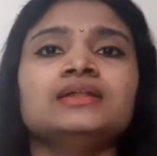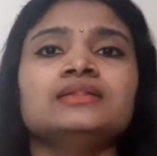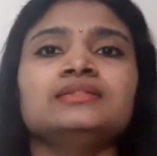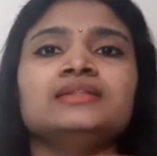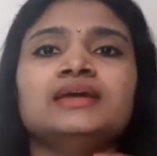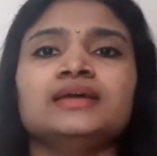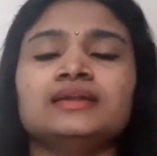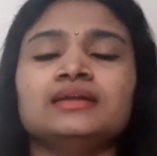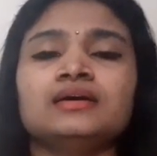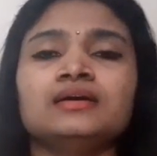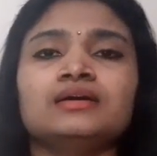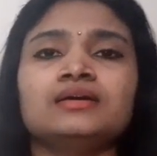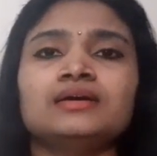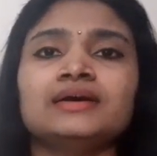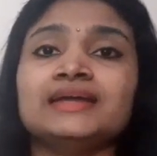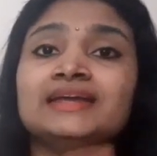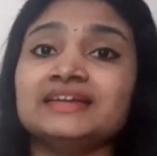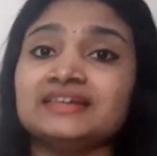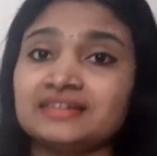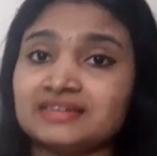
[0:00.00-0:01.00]
then uh,
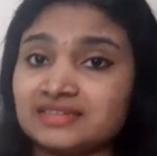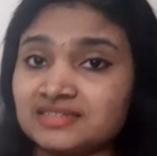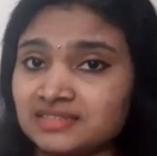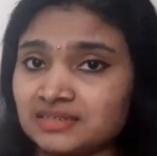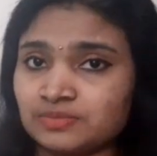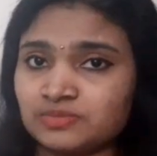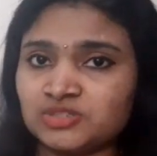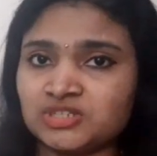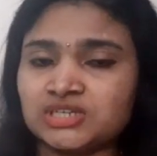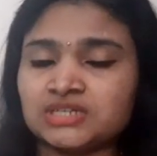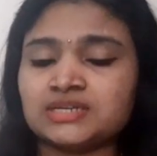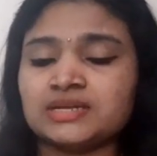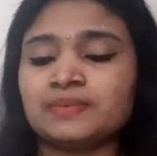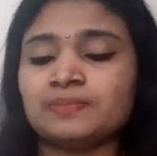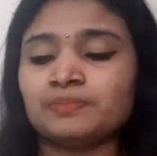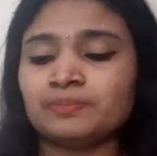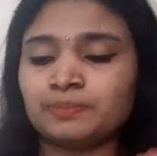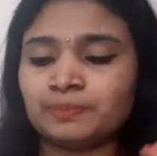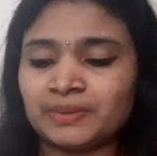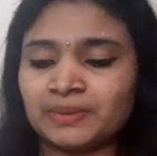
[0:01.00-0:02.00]
English subject
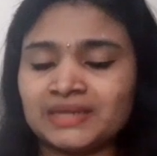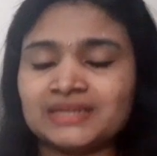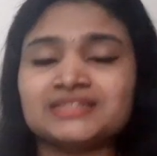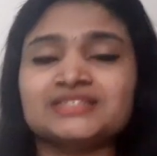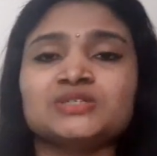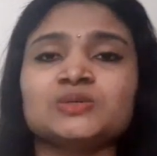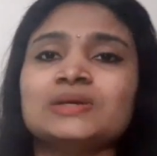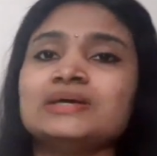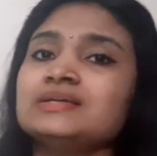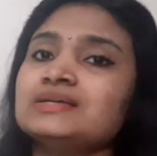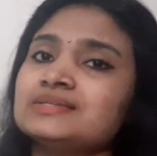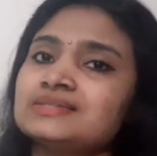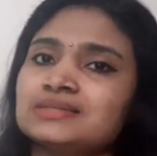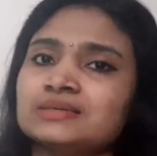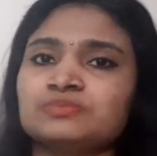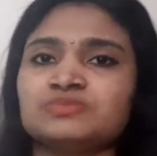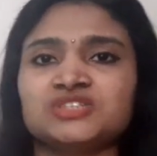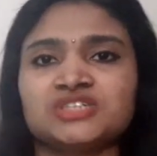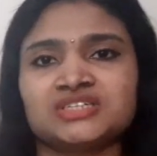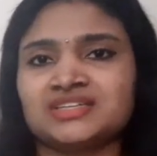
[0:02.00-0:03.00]
plus your
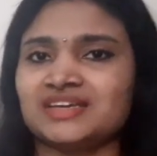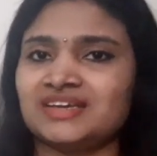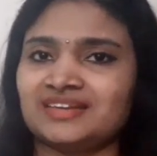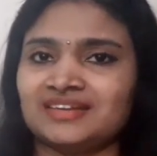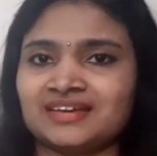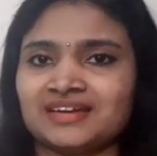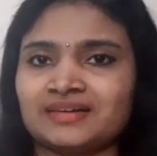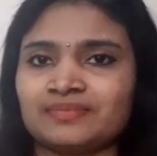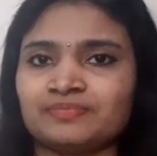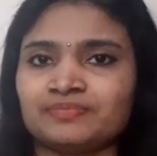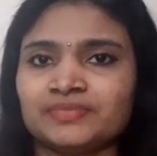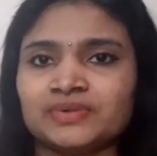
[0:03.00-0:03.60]
subject area.